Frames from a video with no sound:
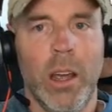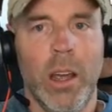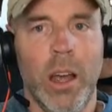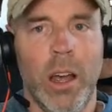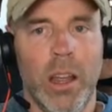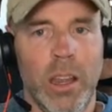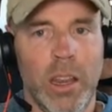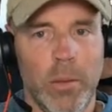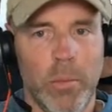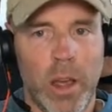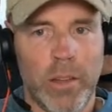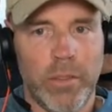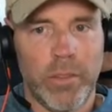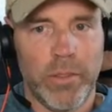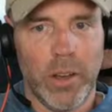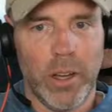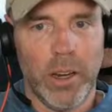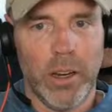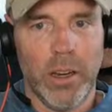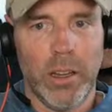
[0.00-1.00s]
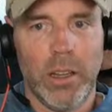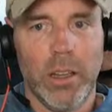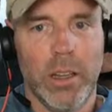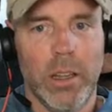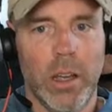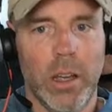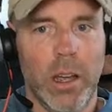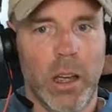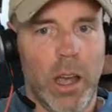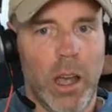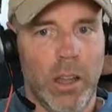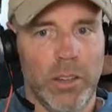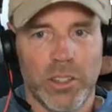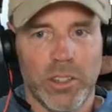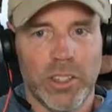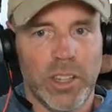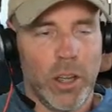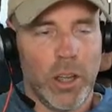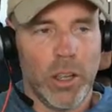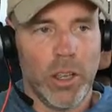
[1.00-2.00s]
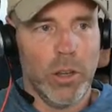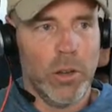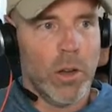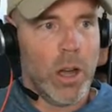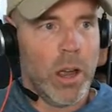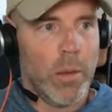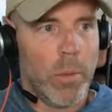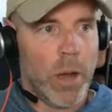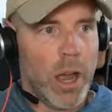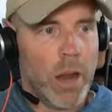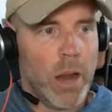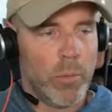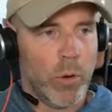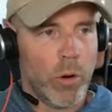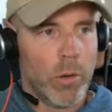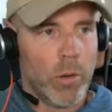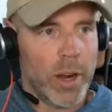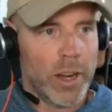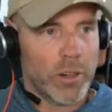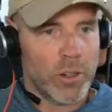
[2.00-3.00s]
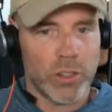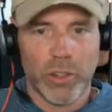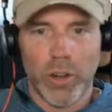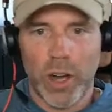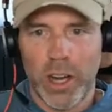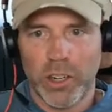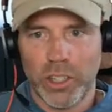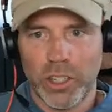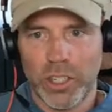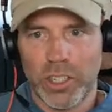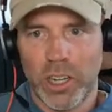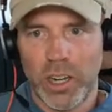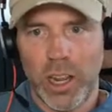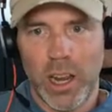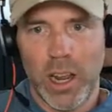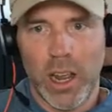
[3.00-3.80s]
In my fund, I'll just tell you, I bought more MicroStrategy today.